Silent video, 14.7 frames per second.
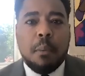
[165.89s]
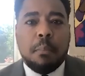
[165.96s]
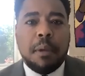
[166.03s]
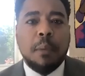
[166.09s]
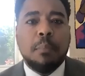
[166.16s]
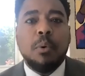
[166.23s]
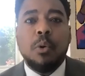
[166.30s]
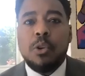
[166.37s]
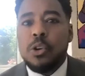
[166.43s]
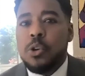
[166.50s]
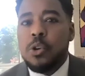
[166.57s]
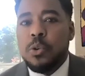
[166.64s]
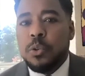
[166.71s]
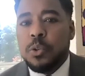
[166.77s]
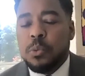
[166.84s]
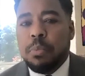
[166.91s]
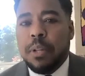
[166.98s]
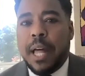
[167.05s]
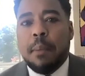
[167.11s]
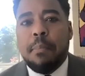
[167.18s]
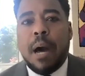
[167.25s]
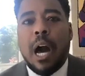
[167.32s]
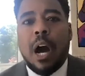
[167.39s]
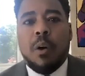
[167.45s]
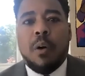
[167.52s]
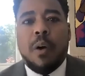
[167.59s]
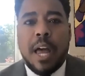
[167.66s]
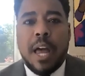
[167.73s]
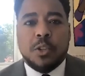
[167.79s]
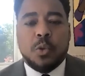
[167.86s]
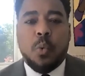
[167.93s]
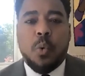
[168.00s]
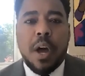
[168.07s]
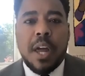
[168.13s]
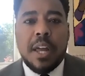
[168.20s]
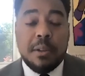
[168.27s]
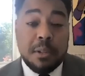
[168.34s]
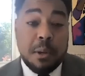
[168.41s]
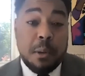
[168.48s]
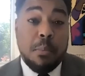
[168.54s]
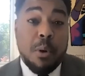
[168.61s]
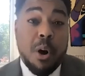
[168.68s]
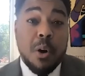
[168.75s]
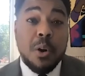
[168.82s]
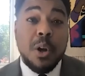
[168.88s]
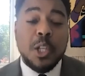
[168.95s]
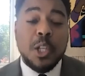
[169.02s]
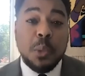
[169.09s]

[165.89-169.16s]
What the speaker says: people use Black Power as a way, in part,